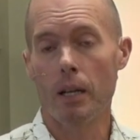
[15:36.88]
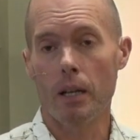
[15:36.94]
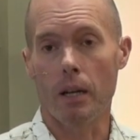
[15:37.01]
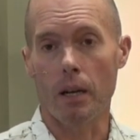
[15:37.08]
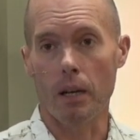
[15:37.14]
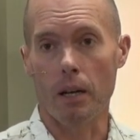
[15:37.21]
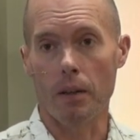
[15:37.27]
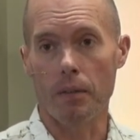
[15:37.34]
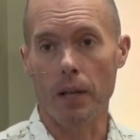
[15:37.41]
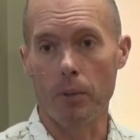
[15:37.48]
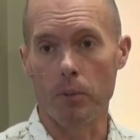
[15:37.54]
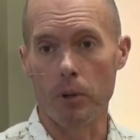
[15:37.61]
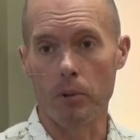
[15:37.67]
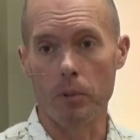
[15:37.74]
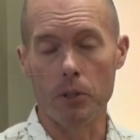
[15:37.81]

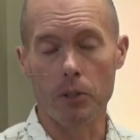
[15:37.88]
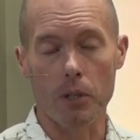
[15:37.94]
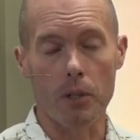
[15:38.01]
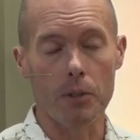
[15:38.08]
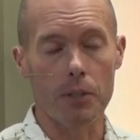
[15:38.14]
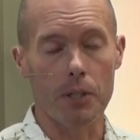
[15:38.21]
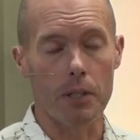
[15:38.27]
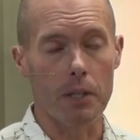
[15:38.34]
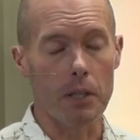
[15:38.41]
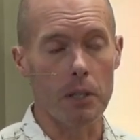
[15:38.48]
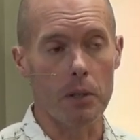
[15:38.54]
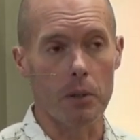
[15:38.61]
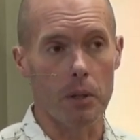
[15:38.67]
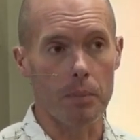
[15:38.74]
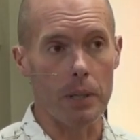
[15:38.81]
that would result in the
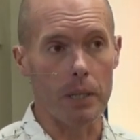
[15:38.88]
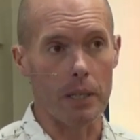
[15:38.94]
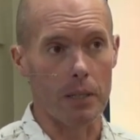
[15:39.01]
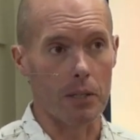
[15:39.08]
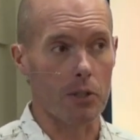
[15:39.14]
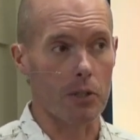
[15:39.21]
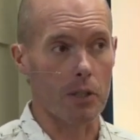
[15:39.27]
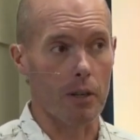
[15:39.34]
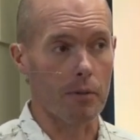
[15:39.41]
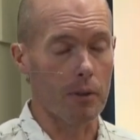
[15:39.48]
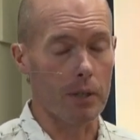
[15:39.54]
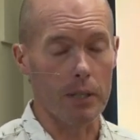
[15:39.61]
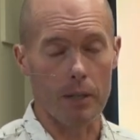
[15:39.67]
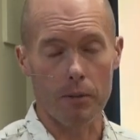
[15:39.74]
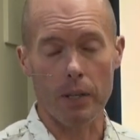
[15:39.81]
European
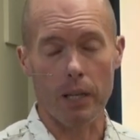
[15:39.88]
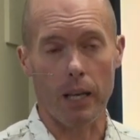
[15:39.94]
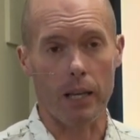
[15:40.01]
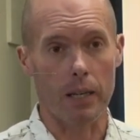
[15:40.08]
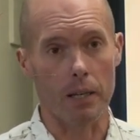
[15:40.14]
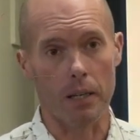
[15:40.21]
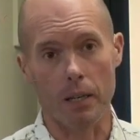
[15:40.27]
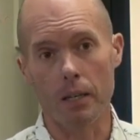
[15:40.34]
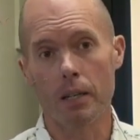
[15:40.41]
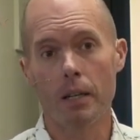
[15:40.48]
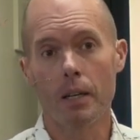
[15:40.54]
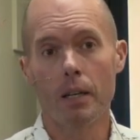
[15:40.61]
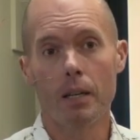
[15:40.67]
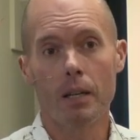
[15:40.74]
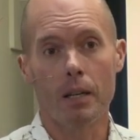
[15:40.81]
discovery of Canada.
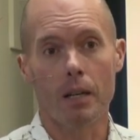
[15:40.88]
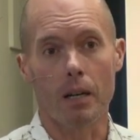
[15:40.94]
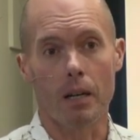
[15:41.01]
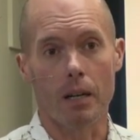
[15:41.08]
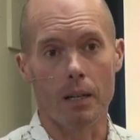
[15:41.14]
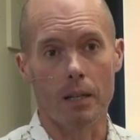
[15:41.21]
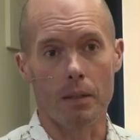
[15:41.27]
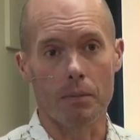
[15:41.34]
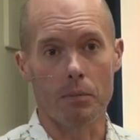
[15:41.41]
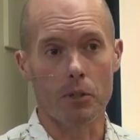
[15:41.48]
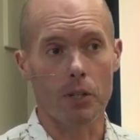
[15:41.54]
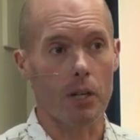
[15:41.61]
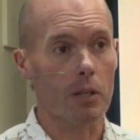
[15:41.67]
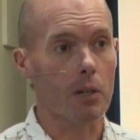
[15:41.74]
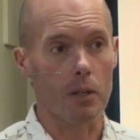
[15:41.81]

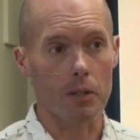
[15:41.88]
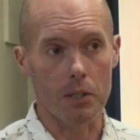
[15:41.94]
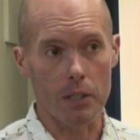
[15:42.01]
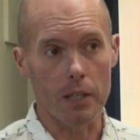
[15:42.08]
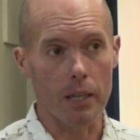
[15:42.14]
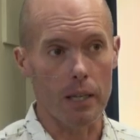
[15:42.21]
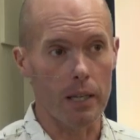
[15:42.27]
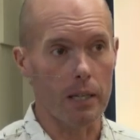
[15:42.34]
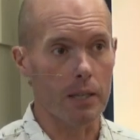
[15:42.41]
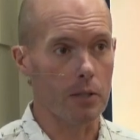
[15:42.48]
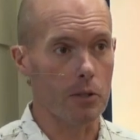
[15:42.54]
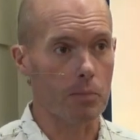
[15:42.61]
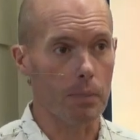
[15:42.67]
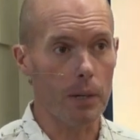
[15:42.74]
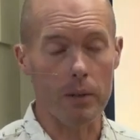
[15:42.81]
Jacques Cartier
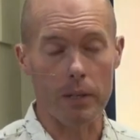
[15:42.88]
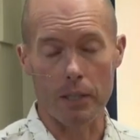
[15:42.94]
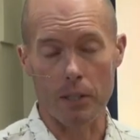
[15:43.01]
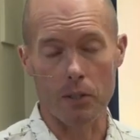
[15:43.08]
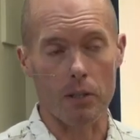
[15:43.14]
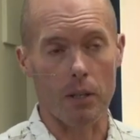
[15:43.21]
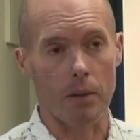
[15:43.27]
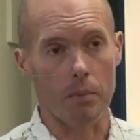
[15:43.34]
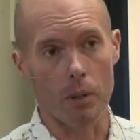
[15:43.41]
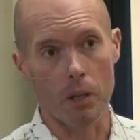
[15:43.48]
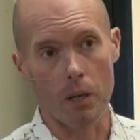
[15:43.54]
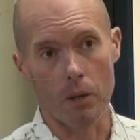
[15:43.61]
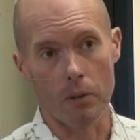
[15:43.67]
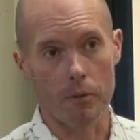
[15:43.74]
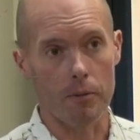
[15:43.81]
is buried in
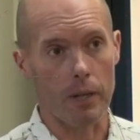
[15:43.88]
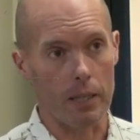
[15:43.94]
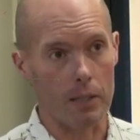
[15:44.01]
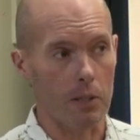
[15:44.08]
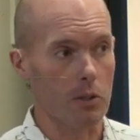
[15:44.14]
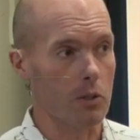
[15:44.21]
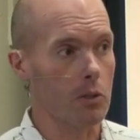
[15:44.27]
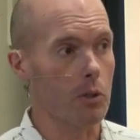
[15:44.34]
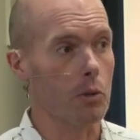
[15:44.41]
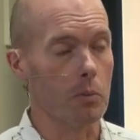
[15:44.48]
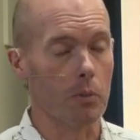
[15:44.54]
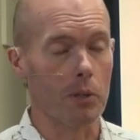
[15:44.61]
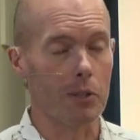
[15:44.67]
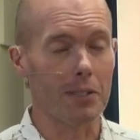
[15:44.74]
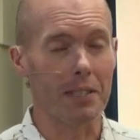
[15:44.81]
Saint-Malo. In fact, his
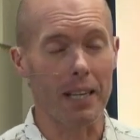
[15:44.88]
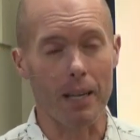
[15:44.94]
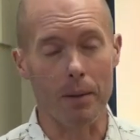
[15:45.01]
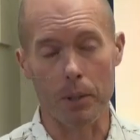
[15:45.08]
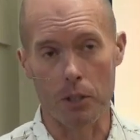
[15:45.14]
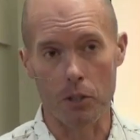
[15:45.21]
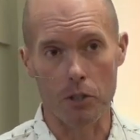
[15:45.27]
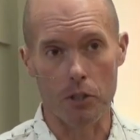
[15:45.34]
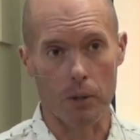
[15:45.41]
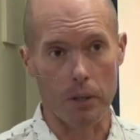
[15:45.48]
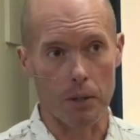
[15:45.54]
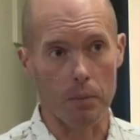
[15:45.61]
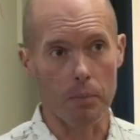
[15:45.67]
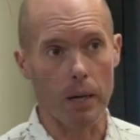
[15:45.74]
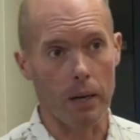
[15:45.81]
tomb was damaged
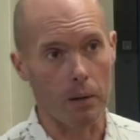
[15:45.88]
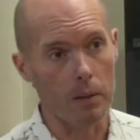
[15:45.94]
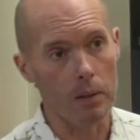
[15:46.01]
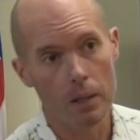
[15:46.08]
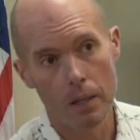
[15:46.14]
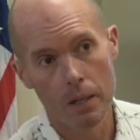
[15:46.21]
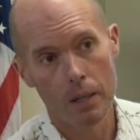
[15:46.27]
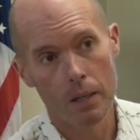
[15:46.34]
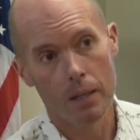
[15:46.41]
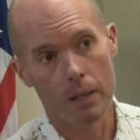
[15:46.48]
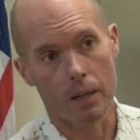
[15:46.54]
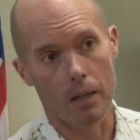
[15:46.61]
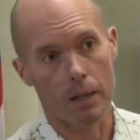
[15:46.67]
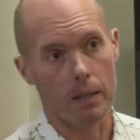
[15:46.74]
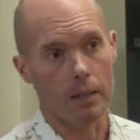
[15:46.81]
during the battle,
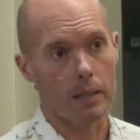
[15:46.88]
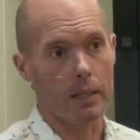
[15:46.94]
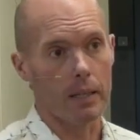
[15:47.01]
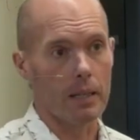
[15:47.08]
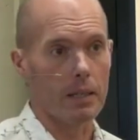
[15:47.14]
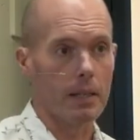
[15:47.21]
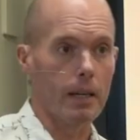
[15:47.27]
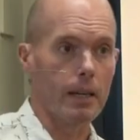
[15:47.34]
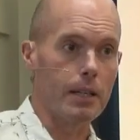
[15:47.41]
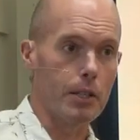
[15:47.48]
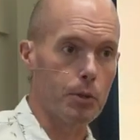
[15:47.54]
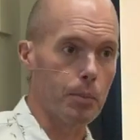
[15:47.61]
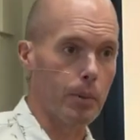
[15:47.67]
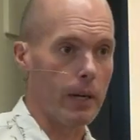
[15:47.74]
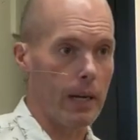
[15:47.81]
and he
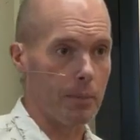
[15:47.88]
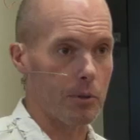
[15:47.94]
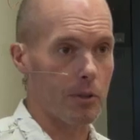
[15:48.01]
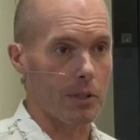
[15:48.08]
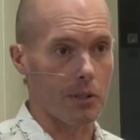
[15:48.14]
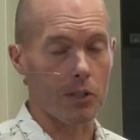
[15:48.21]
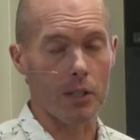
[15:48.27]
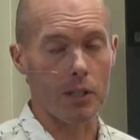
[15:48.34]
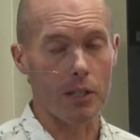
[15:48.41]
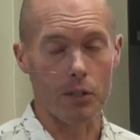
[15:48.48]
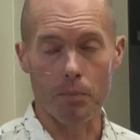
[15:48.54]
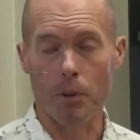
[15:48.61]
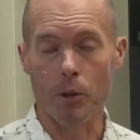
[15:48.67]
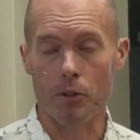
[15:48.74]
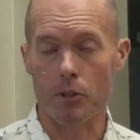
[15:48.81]
is perhaps the
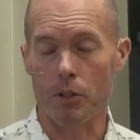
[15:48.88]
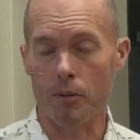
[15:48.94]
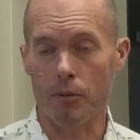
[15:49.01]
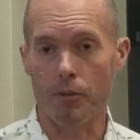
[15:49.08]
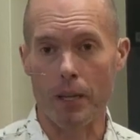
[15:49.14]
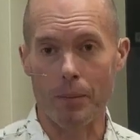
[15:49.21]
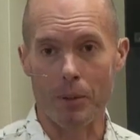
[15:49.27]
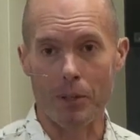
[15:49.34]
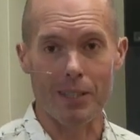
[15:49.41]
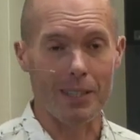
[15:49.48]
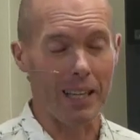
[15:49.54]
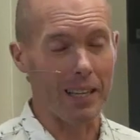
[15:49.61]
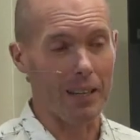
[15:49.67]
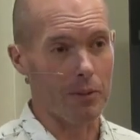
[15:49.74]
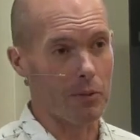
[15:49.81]
city's most famous
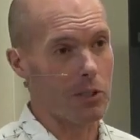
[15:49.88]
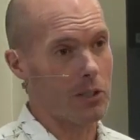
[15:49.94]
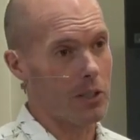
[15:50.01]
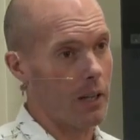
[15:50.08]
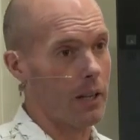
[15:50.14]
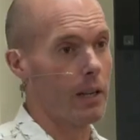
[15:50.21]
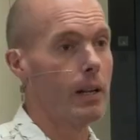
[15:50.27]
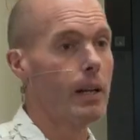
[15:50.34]
native son.